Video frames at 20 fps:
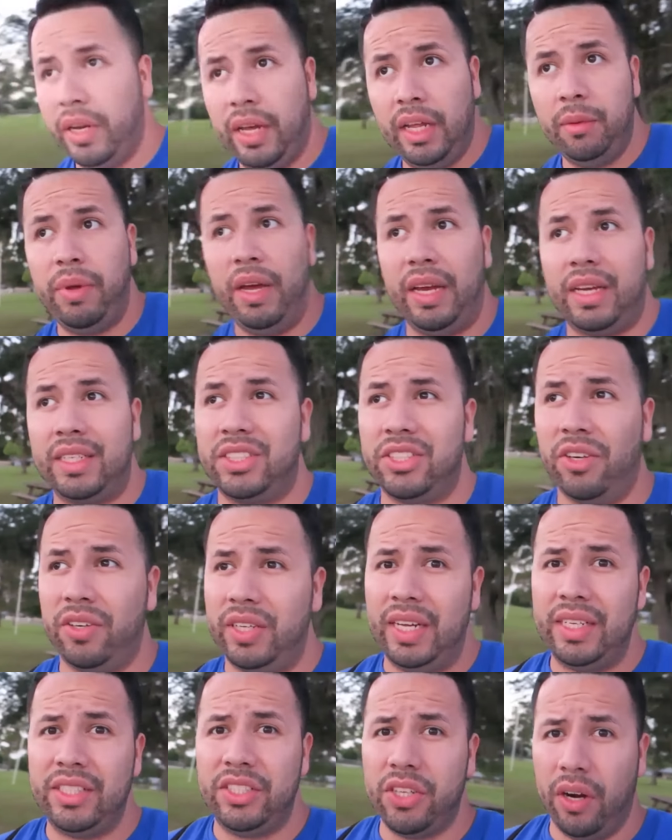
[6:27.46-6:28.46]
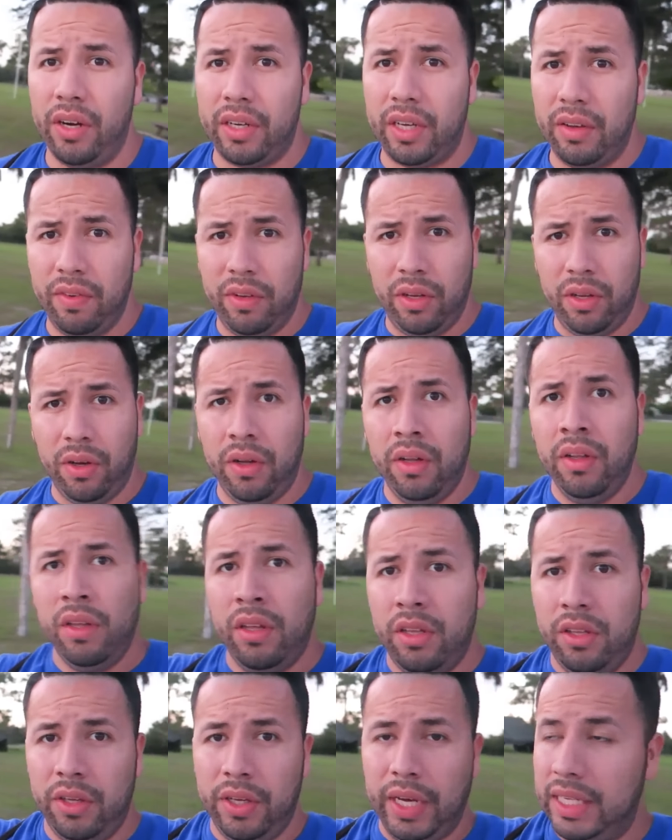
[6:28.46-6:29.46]
I'm gonna head back. It's starting to get dark, even though
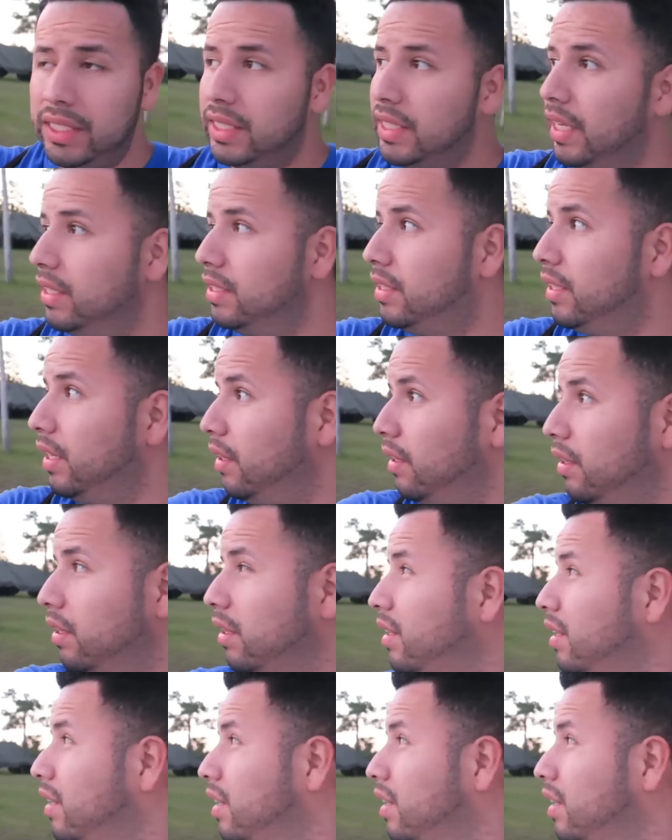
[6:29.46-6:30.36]
you guys can't tell,